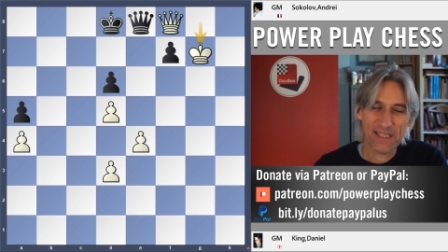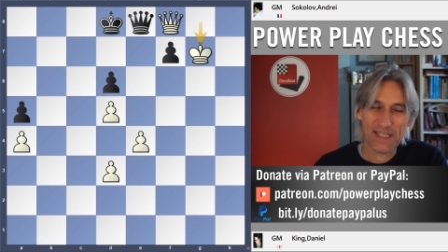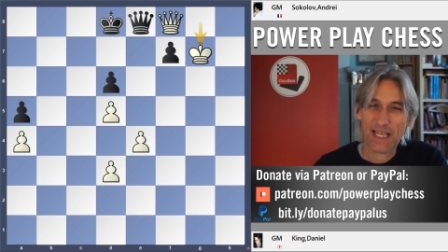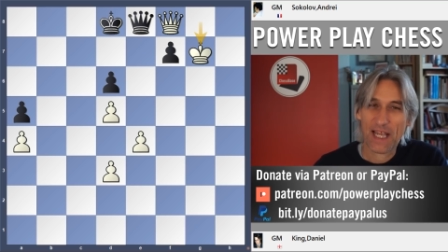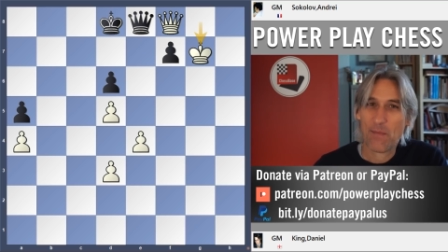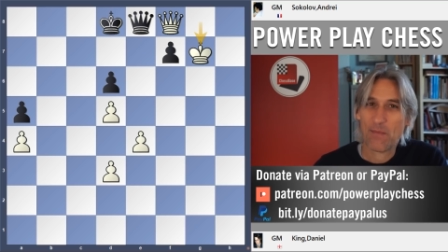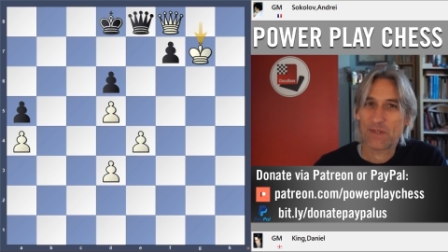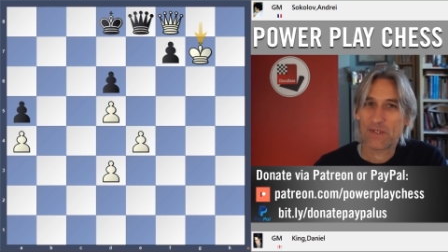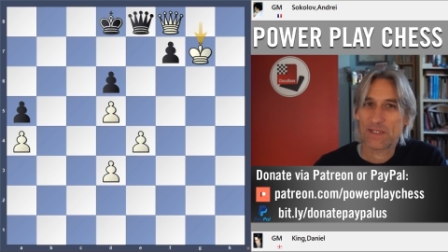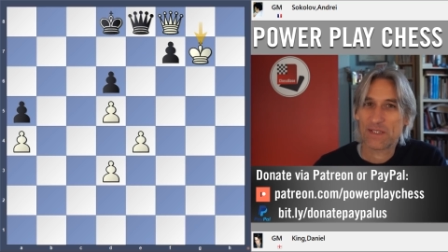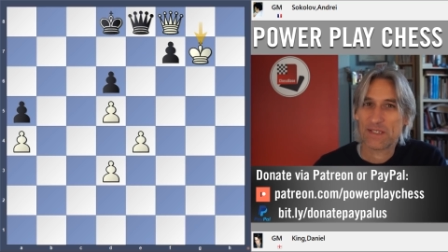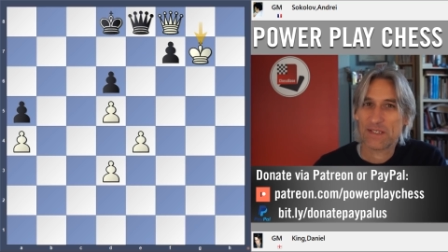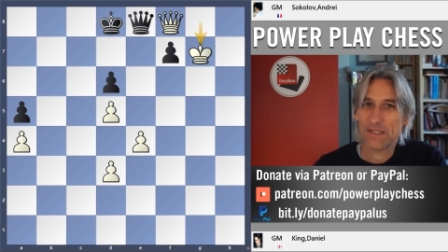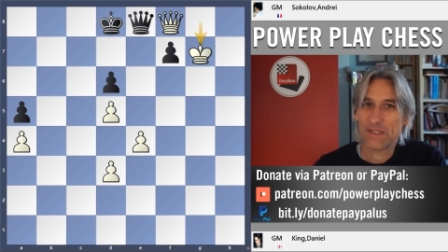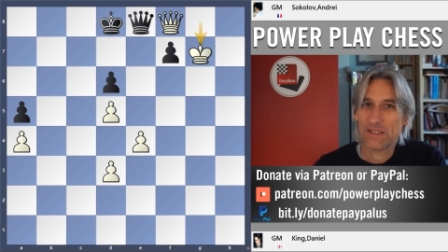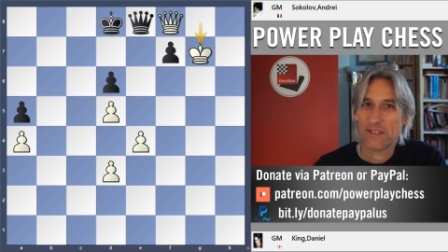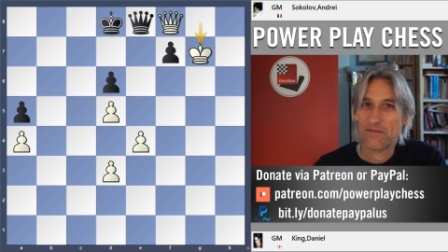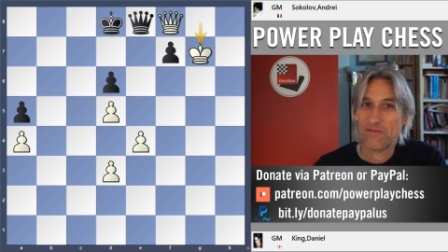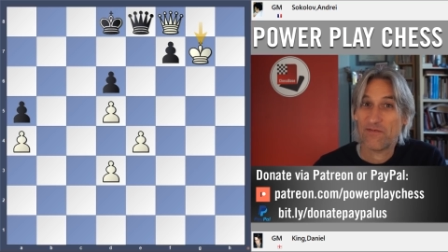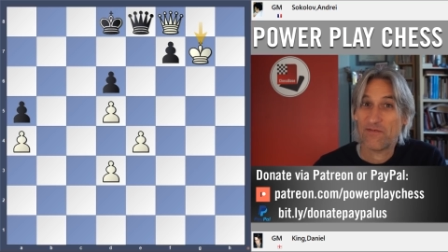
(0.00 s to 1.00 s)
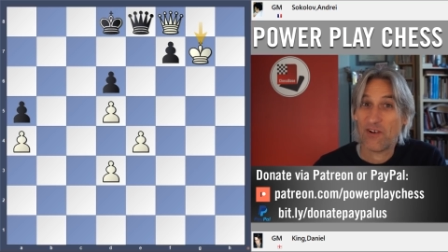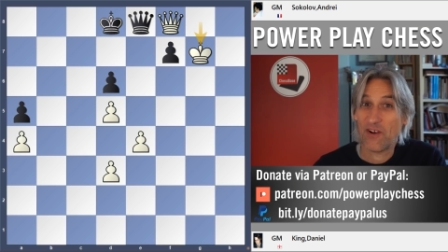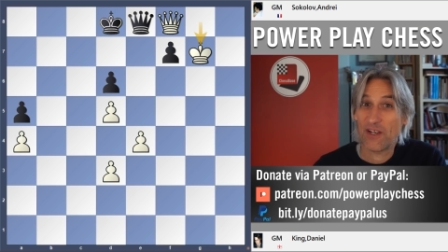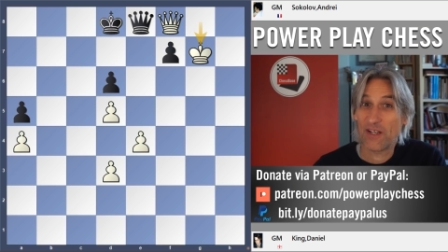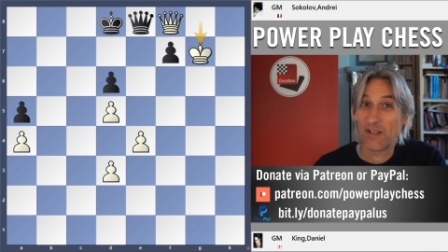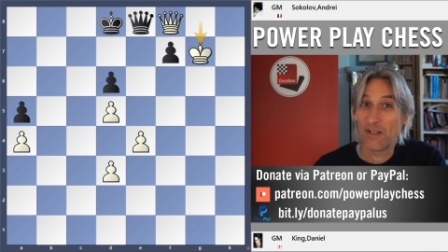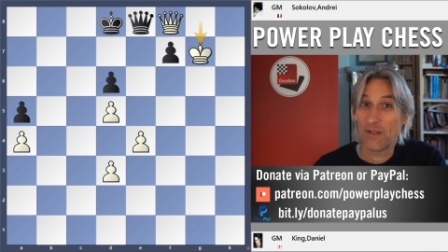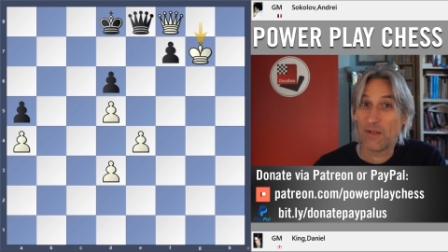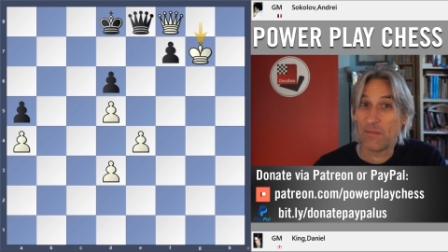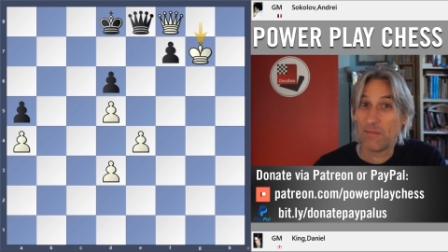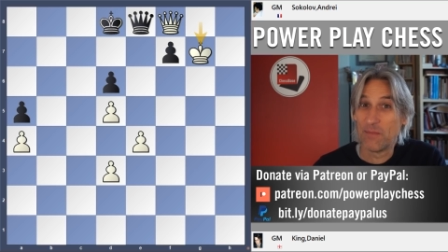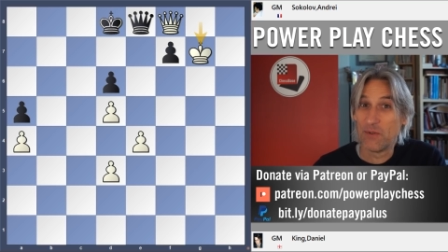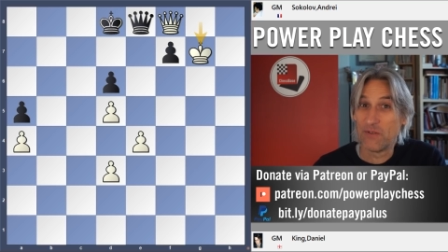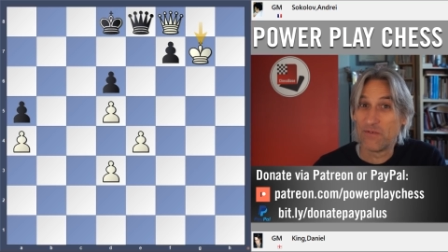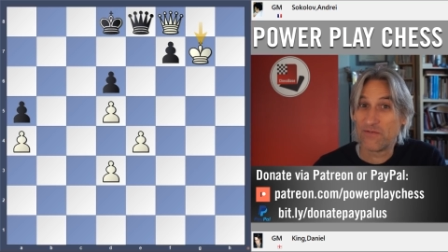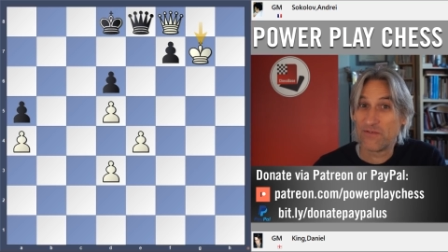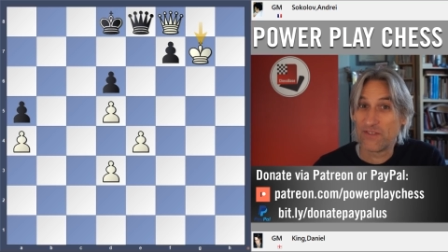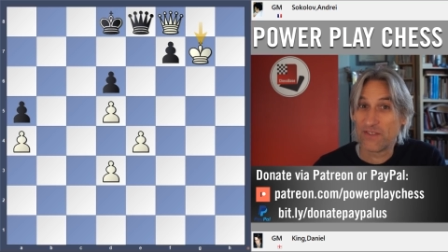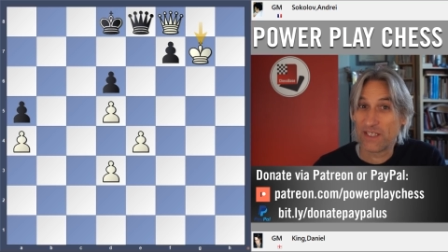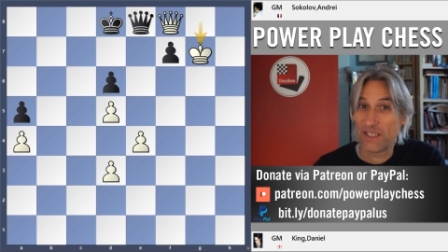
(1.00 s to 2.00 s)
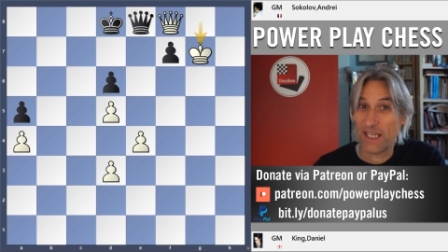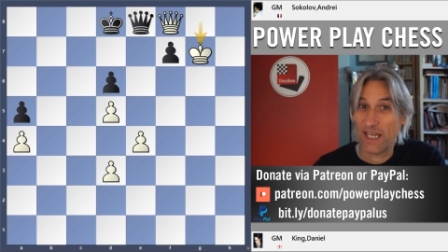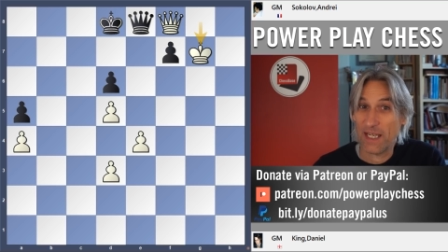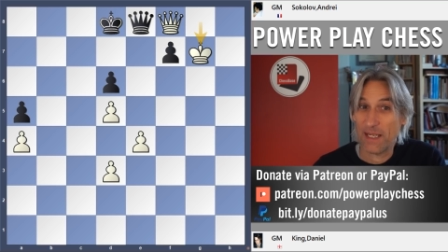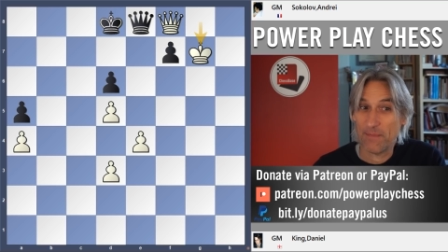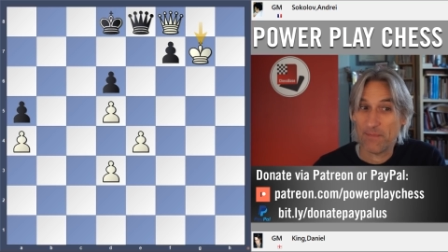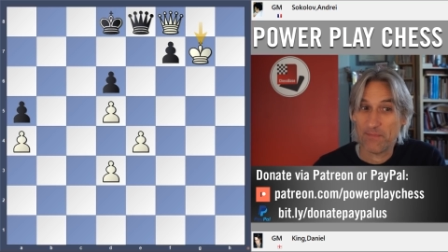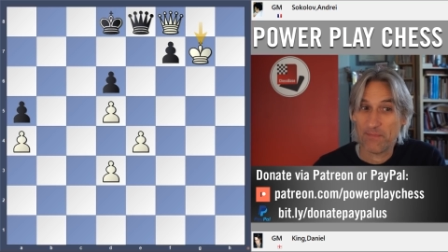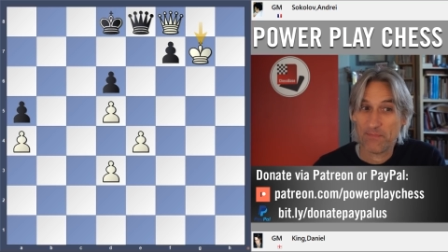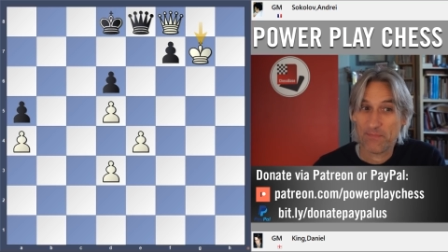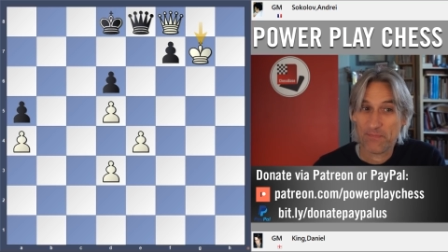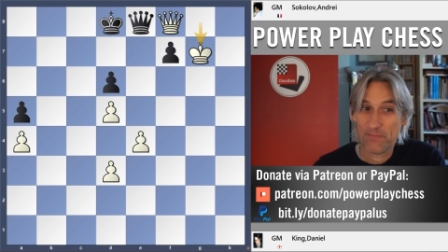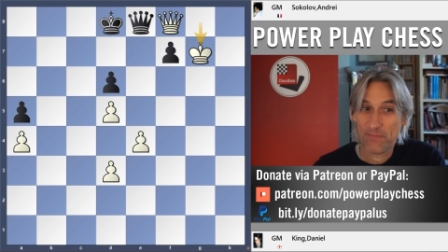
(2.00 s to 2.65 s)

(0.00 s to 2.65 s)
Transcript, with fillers: That was the final move of the game.